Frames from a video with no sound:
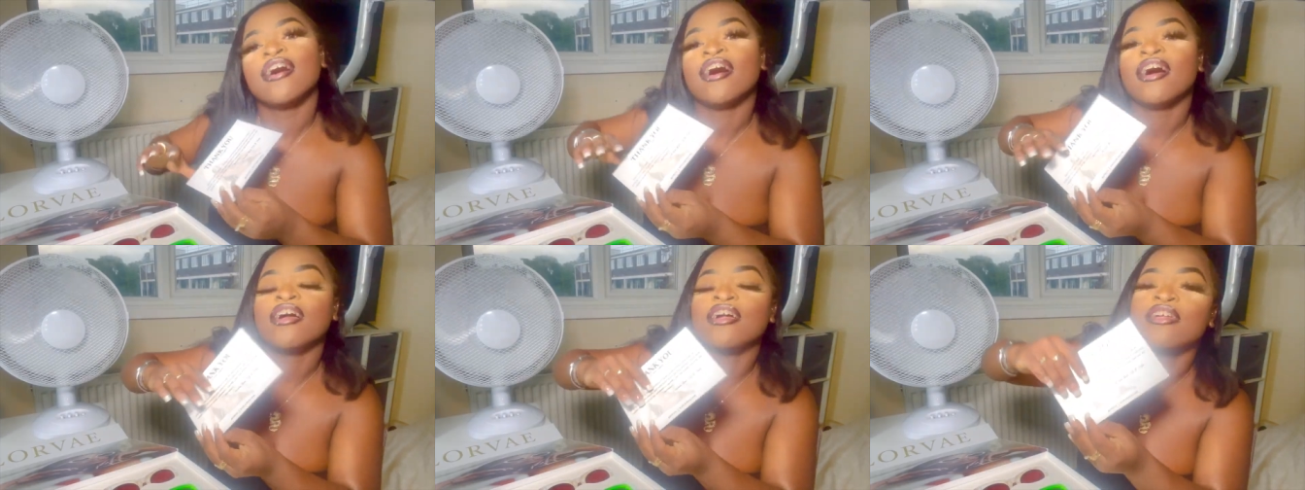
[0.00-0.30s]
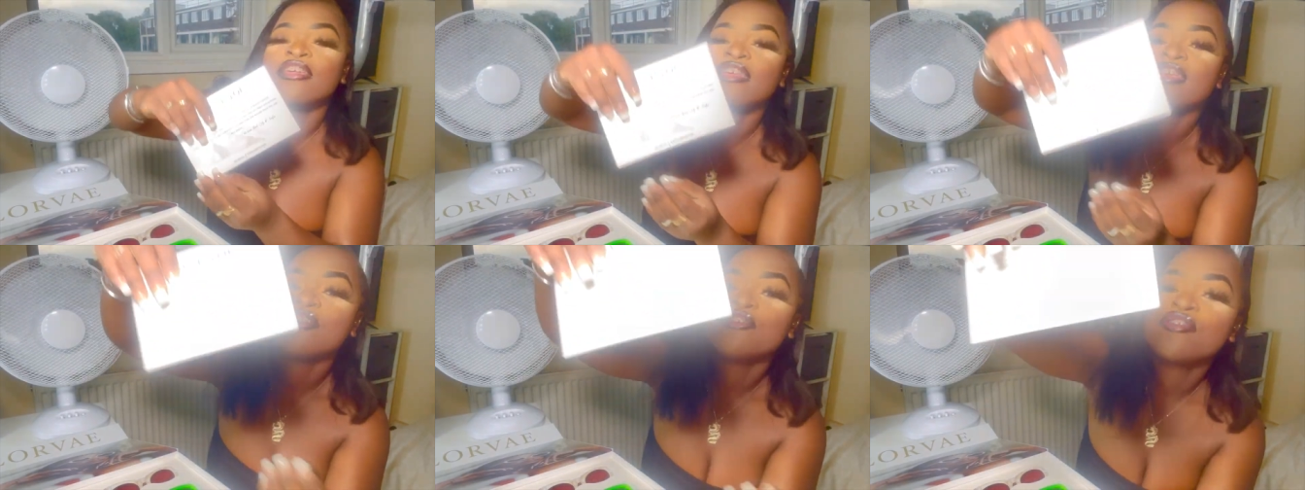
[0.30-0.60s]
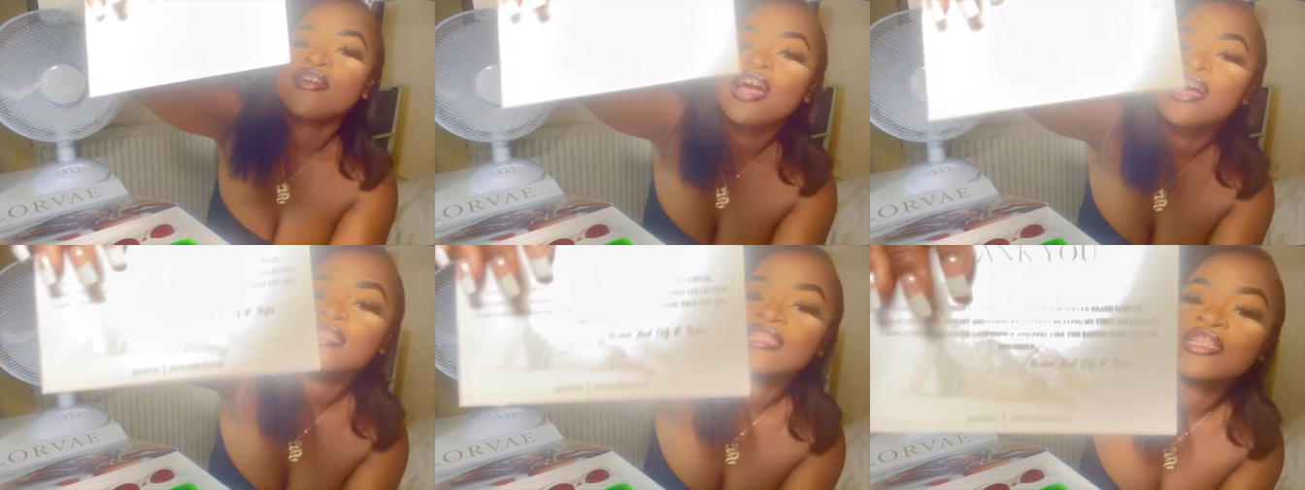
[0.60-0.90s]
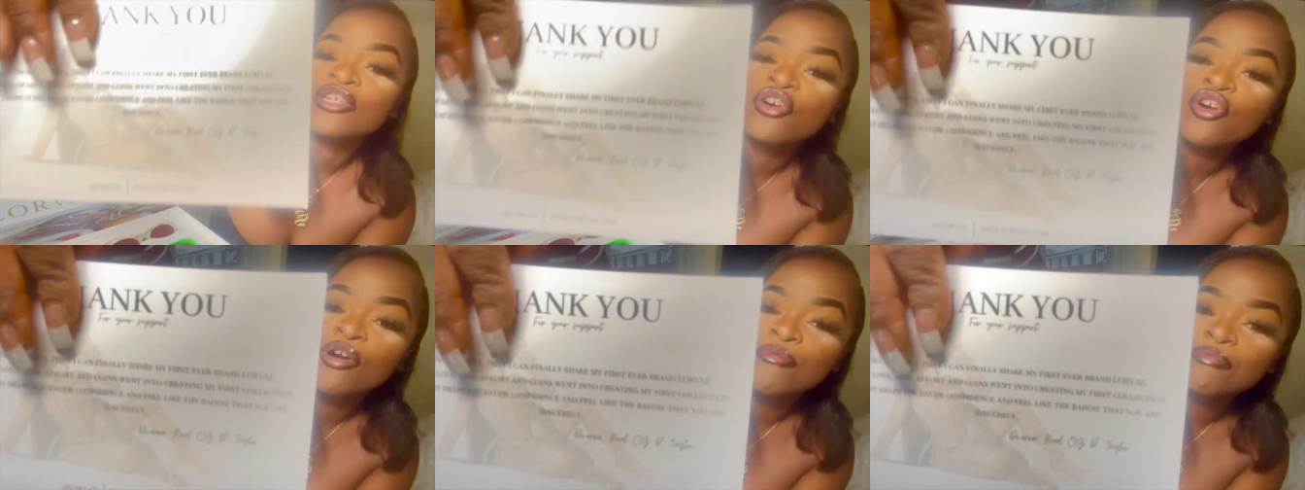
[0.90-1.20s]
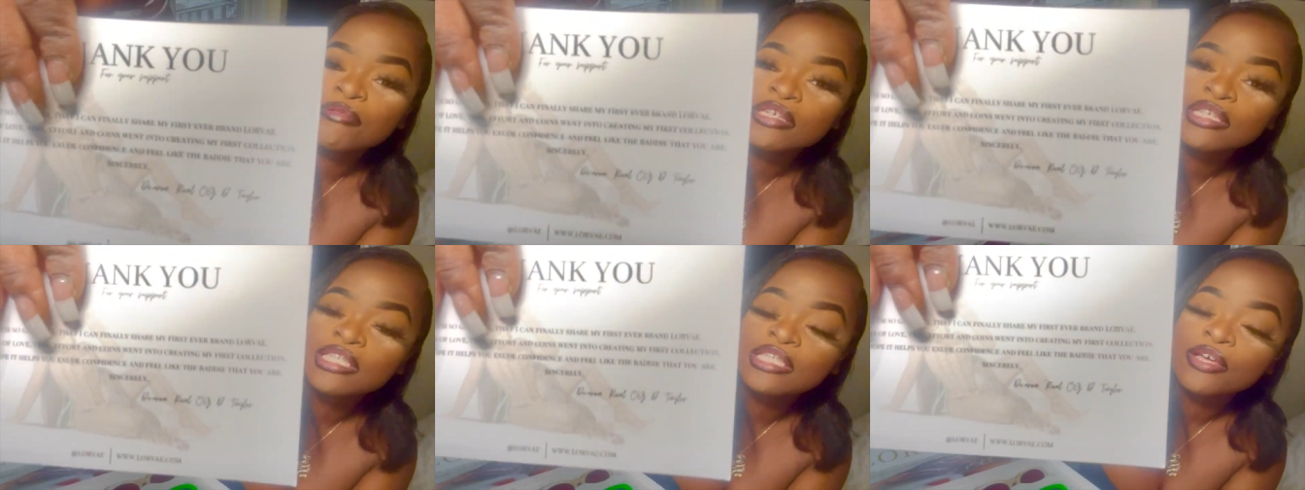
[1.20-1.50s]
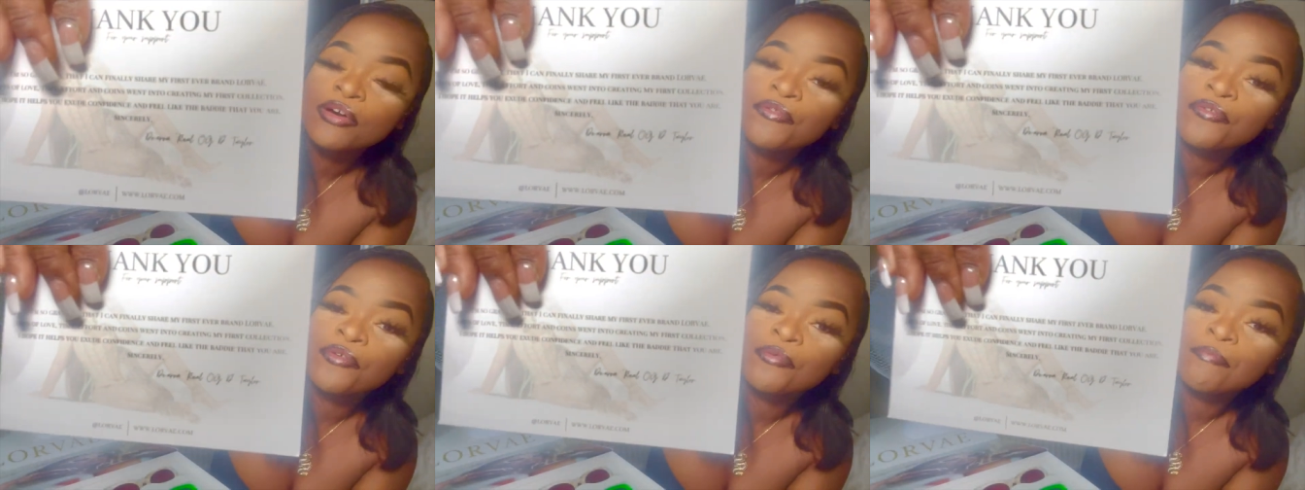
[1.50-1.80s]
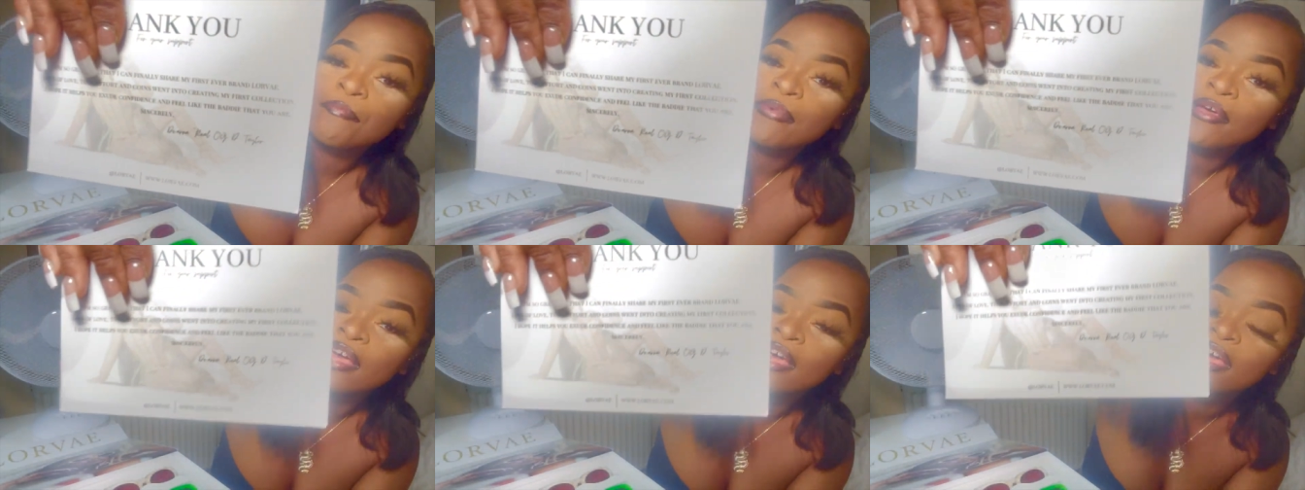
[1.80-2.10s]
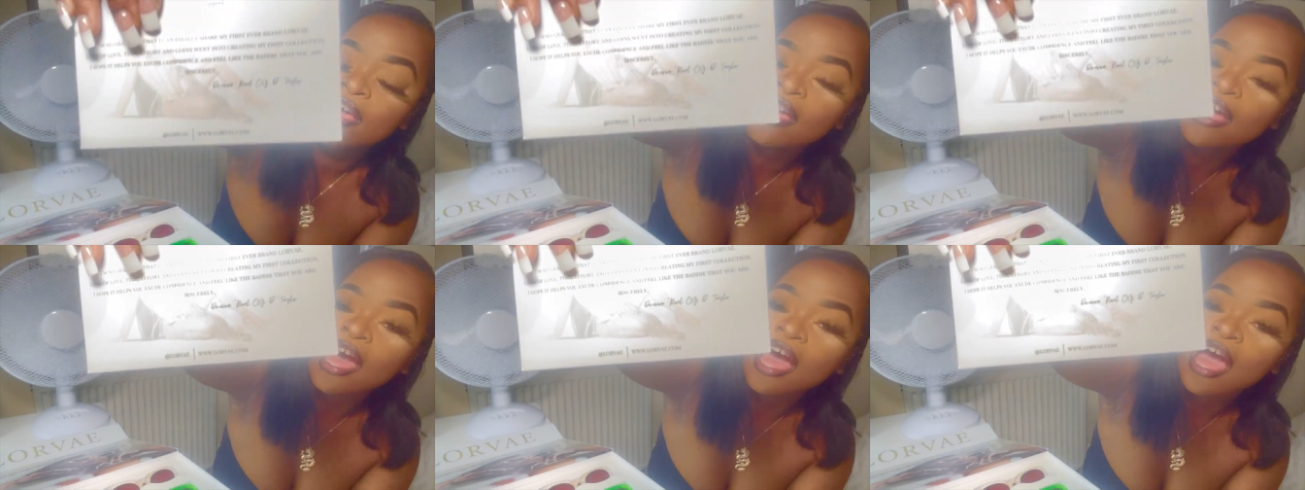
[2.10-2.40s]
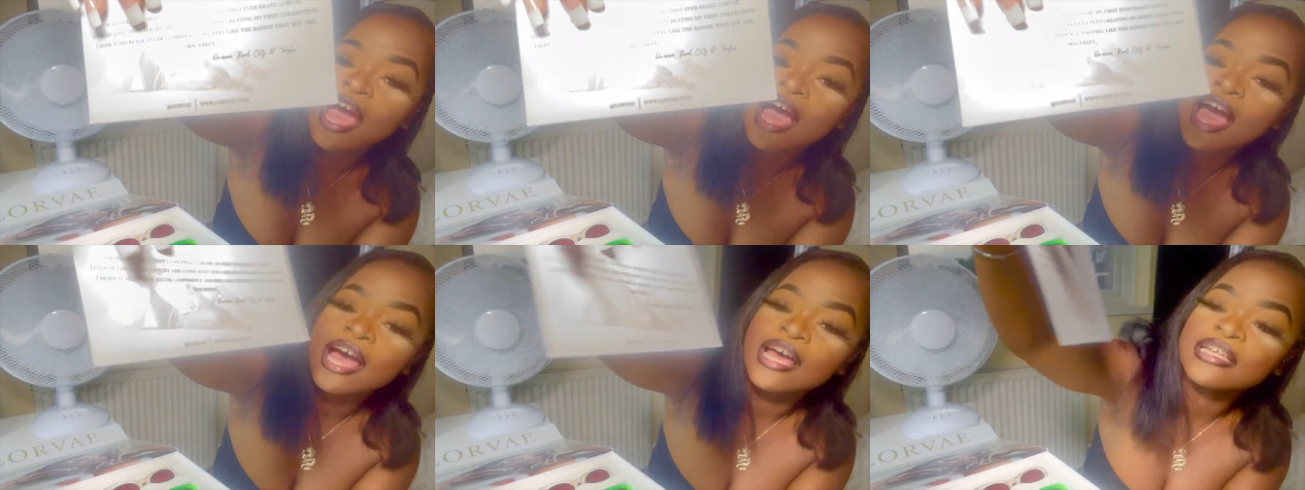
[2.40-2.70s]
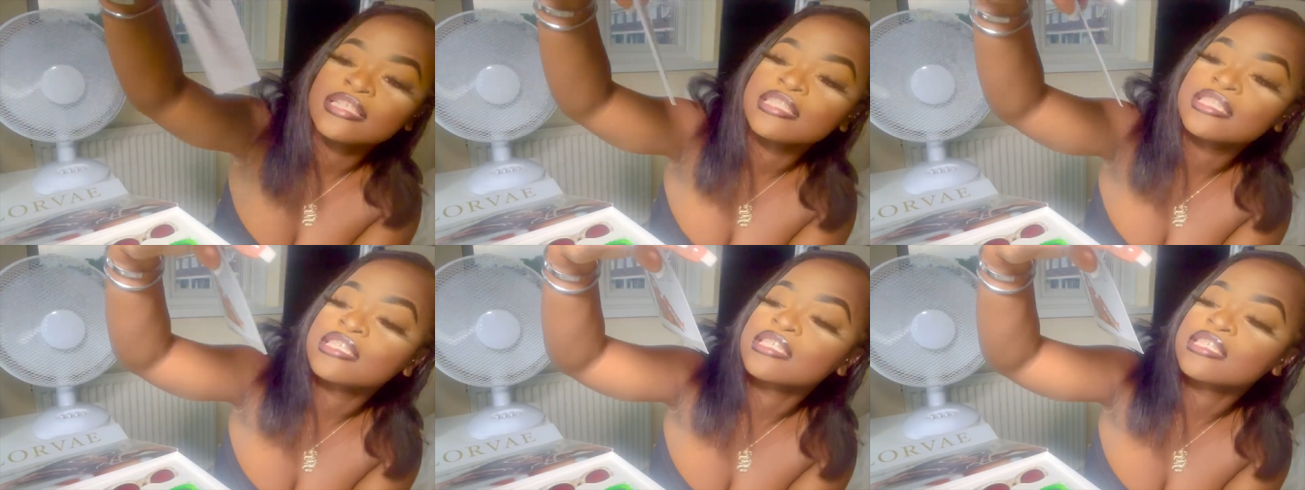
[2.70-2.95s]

and you guys can cop yourself a pair at